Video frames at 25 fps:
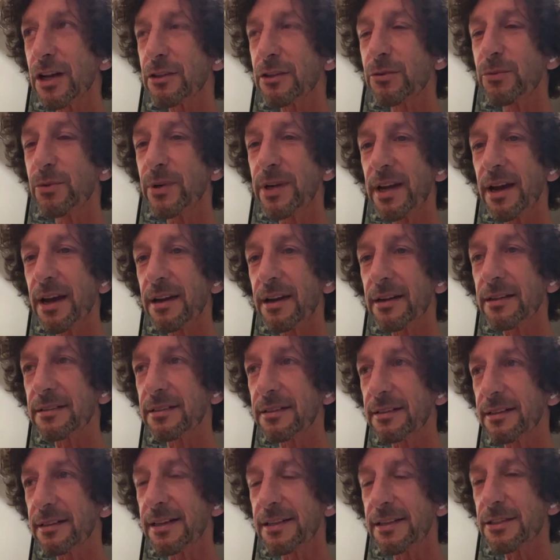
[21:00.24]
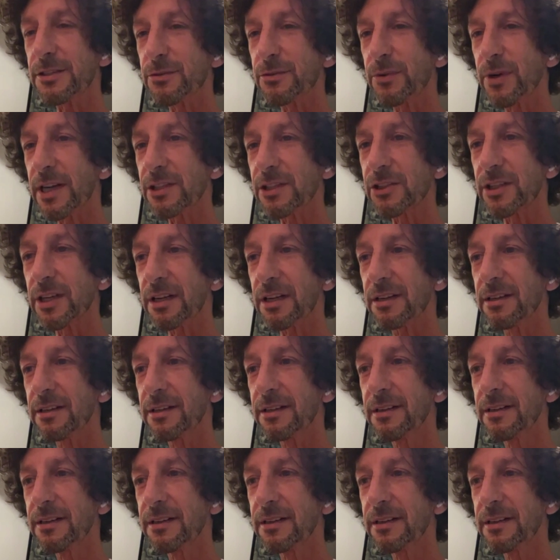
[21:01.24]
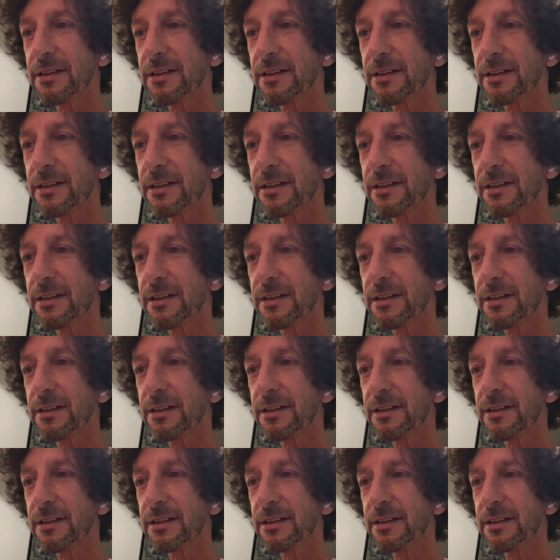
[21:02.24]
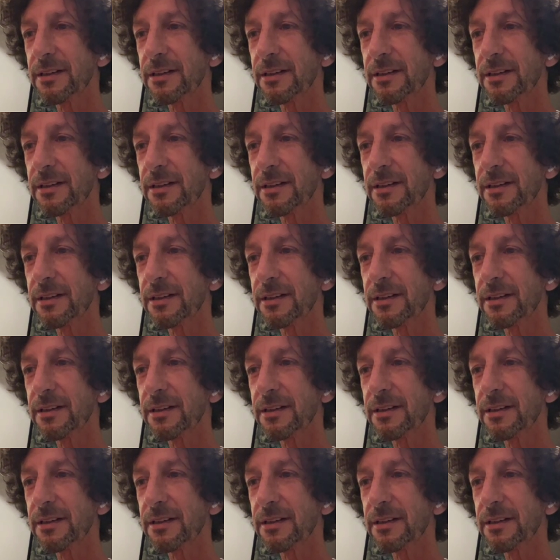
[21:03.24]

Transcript: not react against Russia. Let's let